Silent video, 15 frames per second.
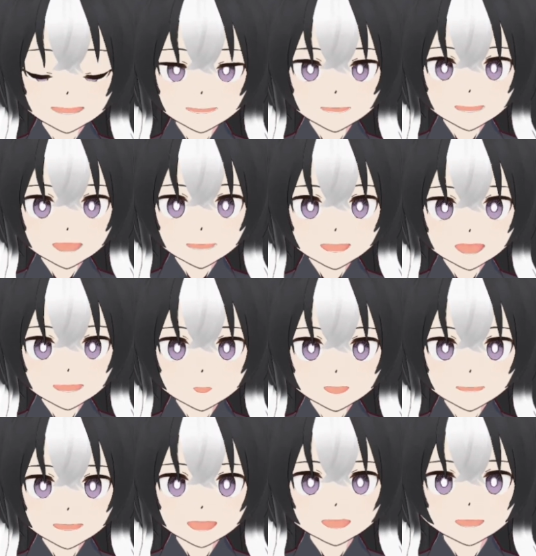did not want to
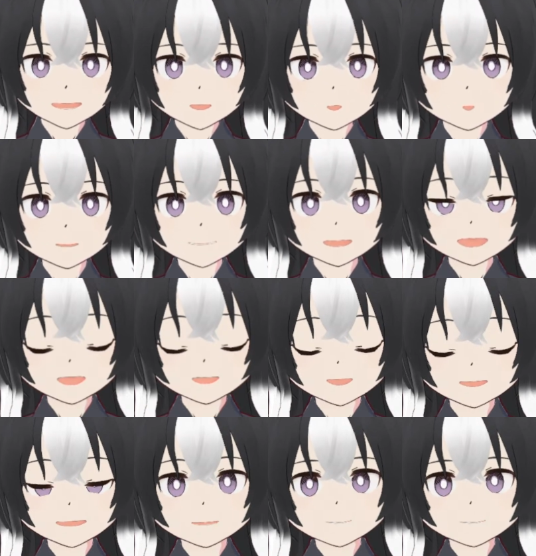be too similar.